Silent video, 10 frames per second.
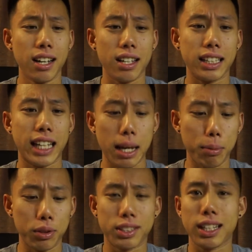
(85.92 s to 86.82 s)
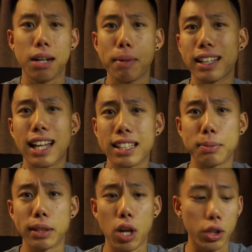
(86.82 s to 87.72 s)
the cable to kind of make it last a
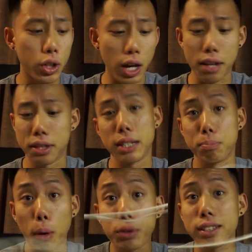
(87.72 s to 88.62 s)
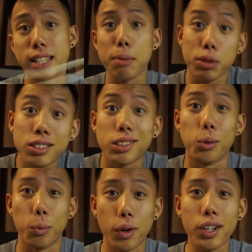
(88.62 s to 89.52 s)
bit longer. Both these cables
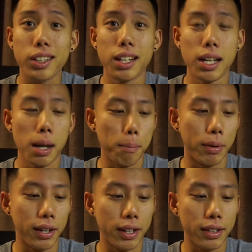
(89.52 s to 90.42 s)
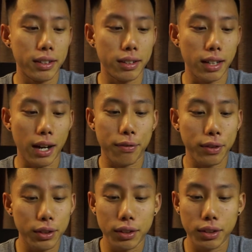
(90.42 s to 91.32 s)
still work, but I
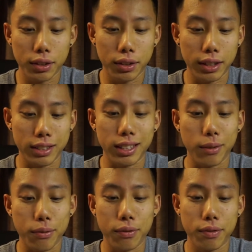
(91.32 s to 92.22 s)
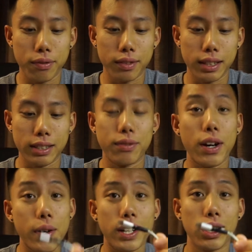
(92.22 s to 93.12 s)
feel it's like it's
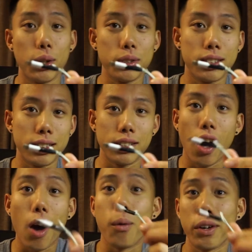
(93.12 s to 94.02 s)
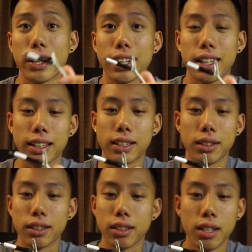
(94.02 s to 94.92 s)
very close to not working. Like
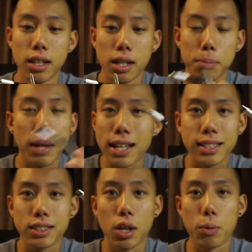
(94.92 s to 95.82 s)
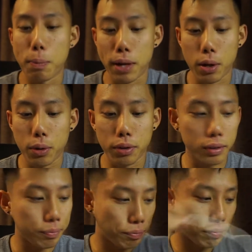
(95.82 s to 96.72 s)
the plastic's all ripped out.
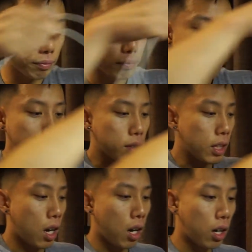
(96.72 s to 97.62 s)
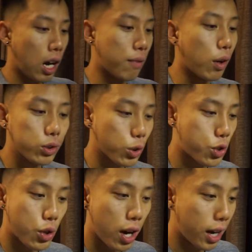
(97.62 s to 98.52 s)
I've also
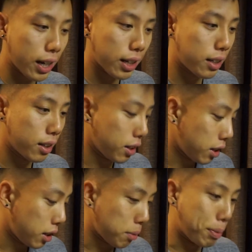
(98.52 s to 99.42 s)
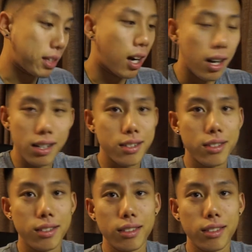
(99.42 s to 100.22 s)
tried, because